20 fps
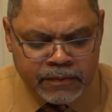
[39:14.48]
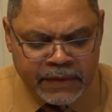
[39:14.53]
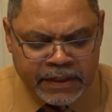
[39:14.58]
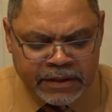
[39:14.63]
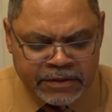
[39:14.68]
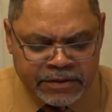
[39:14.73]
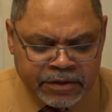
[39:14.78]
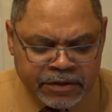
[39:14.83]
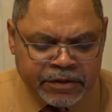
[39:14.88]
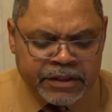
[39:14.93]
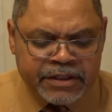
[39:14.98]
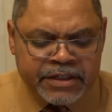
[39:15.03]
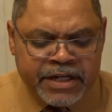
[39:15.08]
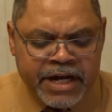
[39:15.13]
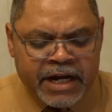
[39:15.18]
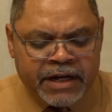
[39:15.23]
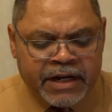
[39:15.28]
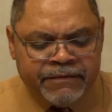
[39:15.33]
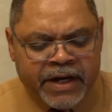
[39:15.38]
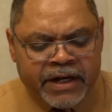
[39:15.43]
And so this
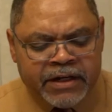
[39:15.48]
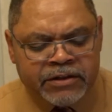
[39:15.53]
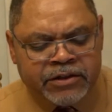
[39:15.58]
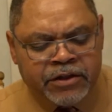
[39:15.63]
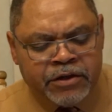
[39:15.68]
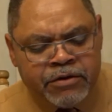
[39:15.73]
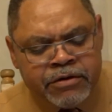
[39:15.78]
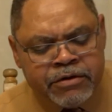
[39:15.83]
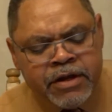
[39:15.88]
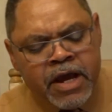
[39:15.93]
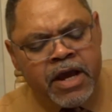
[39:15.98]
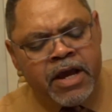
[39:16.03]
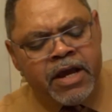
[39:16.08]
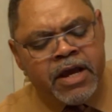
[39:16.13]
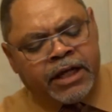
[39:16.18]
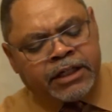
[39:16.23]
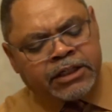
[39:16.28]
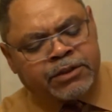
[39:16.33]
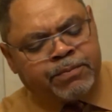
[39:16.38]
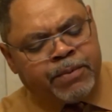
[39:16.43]
kind of attitude
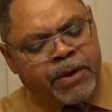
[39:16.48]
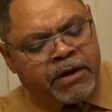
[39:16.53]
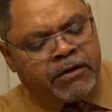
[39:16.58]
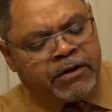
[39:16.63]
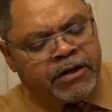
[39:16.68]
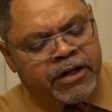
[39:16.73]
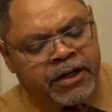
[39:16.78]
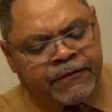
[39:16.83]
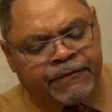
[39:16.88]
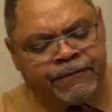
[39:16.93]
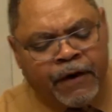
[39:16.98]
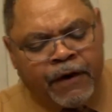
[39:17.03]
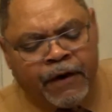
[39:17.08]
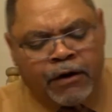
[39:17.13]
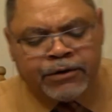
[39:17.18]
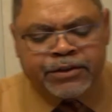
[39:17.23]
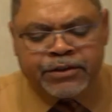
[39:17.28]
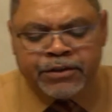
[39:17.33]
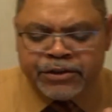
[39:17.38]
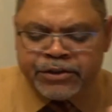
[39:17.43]
and spirit, it
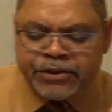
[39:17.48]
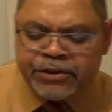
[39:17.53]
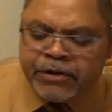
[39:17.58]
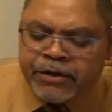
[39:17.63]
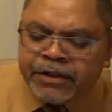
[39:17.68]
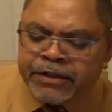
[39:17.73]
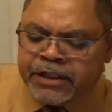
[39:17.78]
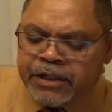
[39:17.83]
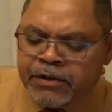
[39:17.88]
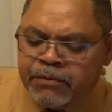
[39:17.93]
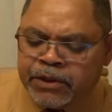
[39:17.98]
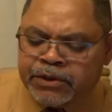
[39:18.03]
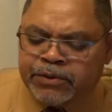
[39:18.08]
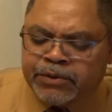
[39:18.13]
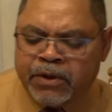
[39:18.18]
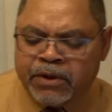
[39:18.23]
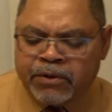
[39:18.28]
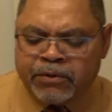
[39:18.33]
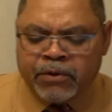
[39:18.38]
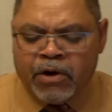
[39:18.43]
fosters unity, which
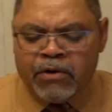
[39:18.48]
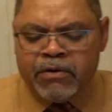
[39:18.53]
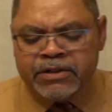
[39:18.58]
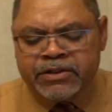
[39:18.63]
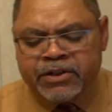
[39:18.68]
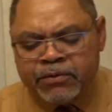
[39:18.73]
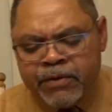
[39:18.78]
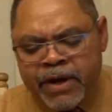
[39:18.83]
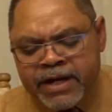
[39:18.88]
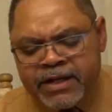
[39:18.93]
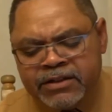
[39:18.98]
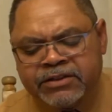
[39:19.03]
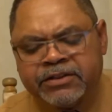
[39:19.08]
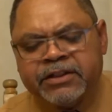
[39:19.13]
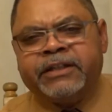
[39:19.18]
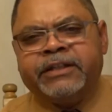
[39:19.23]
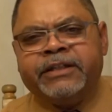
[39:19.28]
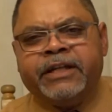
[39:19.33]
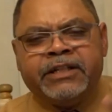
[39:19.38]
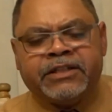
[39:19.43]
will grow into
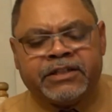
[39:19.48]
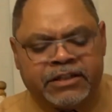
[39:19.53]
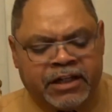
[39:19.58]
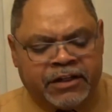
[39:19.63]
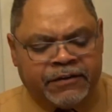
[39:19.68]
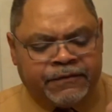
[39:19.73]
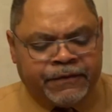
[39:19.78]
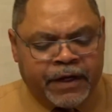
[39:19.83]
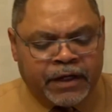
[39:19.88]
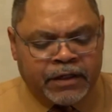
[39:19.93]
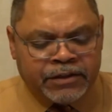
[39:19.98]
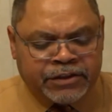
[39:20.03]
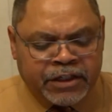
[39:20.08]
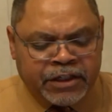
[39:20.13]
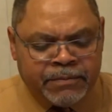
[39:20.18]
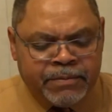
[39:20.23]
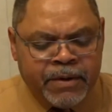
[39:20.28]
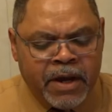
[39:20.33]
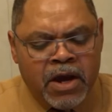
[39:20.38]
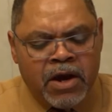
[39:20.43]
reconciliation and
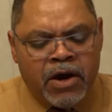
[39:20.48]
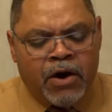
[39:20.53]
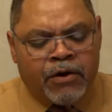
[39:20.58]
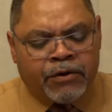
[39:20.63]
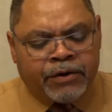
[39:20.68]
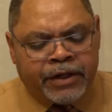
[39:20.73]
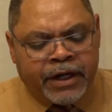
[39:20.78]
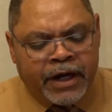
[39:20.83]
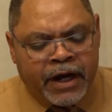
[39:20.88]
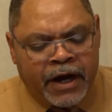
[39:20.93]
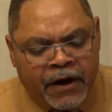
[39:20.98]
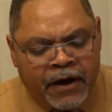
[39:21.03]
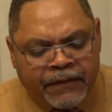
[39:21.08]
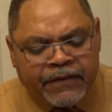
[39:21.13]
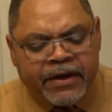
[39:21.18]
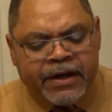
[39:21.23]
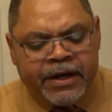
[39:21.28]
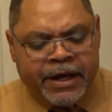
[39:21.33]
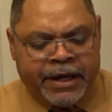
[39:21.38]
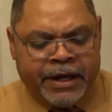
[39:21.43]
fellowship. On the
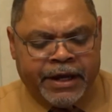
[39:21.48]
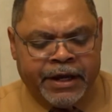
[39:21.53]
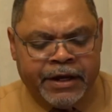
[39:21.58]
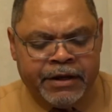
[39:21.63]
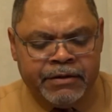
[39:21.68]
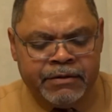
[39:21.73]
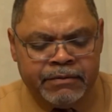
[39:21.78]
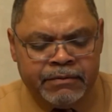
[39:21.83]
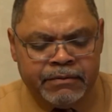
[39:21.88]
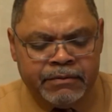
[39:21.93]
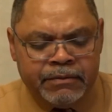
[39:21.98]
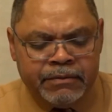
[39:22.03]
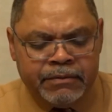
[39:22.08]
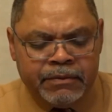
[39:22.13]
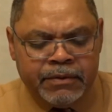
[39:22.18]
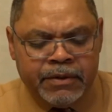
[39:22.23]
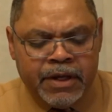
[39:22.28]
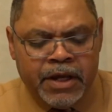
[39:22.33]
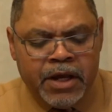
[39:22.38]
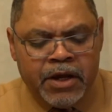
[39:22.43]
other hand,
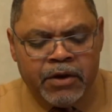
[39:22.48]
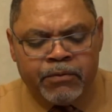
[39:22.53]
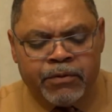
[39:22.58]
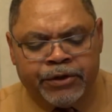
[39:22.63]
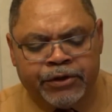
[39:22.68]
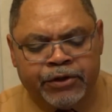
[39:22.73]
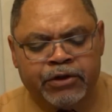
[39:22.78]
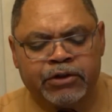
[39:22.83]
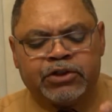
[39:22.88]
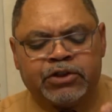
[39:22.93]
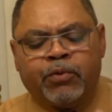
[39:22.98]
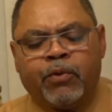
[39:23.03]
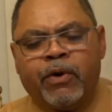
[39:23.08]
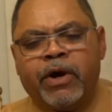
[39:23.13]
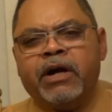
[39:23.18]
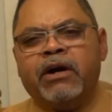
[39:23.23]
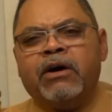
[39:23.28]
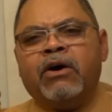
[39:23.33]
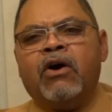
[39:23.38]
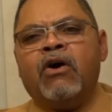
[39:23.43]
when you
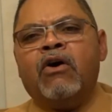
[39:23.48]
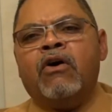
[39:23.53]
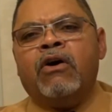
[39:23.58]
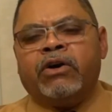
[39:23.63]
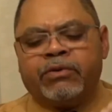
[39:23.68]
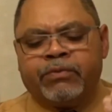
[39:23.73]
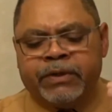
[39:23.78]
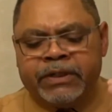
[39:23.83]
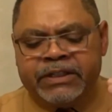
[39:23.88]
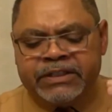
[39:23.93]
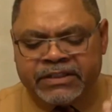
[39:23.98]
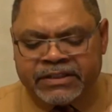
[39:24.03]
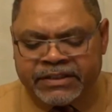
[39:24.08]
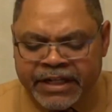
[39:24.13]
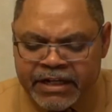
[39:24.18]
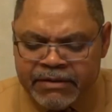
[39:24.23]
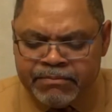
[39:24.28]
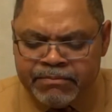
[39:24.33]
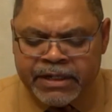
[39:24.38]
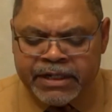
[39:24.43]
dwell on
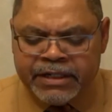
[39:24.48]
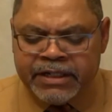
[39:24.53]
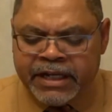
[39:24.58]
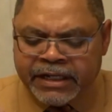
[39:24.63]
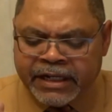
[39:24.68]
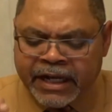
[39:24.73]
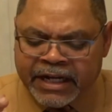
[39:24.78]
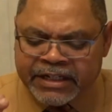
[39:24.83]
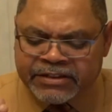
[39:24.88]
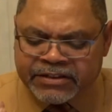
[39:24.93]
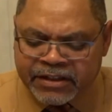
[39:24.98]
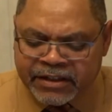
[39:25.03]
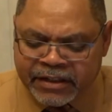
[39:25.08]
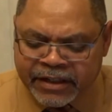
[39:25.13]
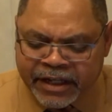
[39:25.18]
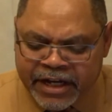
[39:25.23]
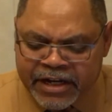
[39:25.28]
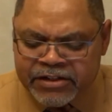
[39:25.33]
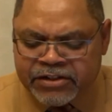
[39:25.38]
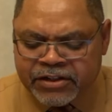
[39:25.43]
resentment and
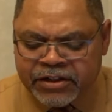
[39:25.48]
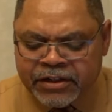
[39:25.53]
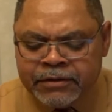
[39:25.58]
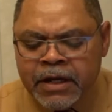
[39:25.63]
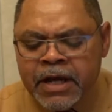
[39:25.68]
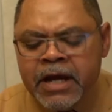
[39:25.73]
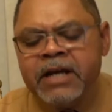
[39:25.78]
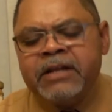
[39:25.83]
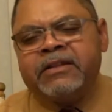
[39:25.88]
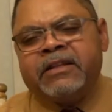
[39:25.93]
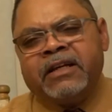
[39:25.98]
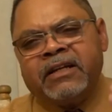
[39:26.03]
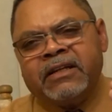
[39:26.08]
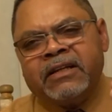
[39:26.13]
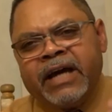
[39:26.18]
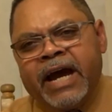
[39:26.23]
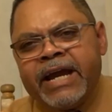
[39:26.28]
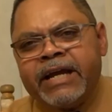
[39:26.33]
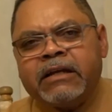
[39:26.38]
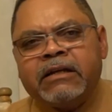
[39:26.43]
isolation, the
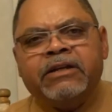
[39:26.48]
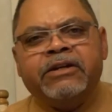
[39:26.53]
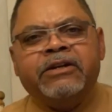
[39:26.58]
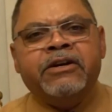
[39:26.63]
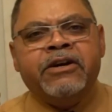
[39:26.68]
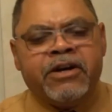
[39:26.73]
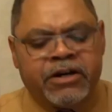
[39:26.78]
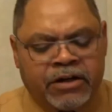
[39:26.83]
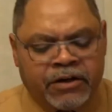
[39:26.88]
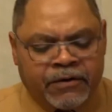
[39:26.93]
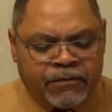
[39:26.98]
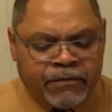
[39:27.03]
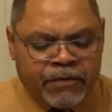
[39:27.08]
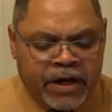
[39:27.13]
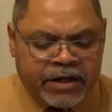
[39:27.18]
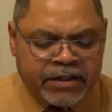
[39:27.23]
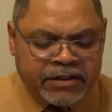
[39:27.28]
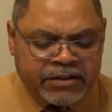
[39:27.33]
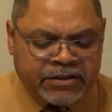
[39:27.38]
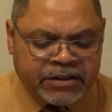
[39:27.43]
likelihood of
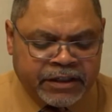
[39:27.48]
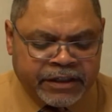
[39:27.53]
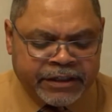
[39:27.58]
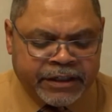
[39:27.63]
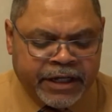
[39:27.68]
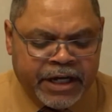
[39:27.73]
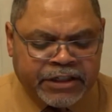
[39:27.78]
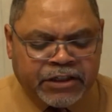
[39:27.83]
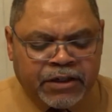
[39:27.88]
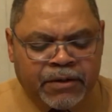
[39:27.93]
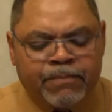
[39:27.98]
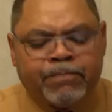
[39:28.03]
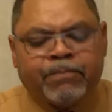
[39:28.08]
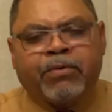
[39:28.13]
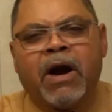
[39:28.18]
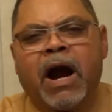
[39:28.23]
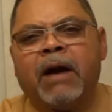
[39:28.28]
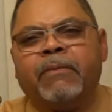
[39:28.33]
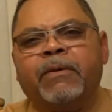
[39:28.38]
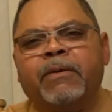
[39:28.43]
reconciliation
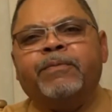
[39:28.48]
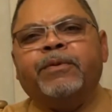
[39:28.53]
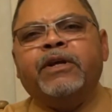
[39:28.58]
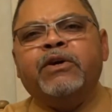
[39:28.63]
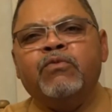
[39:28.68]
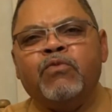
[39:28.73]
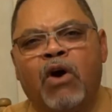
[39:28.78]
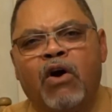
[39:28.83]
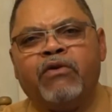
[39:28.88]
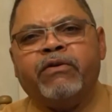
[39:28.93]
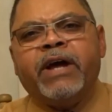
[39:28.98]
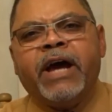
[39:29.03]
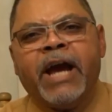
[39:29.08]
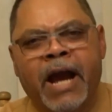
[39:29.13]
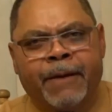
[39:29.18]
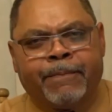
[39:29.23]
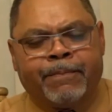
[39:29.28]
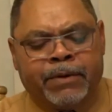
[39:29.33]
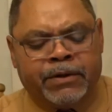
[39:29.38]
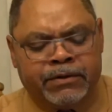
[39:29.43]
probably won't
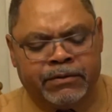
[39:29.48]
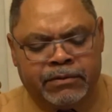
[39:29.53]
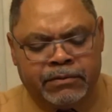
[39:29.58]
happen.